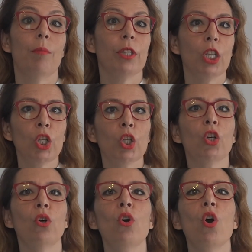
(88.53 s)
but they don't
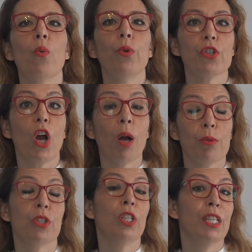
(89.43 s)
know which
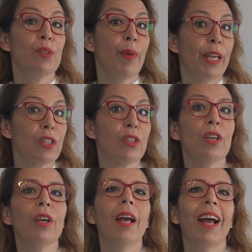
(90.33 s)
option is best,
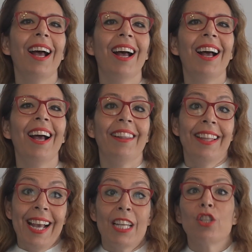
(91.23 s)
and
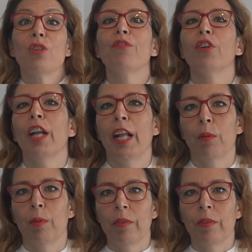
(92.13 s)
they ask you for help.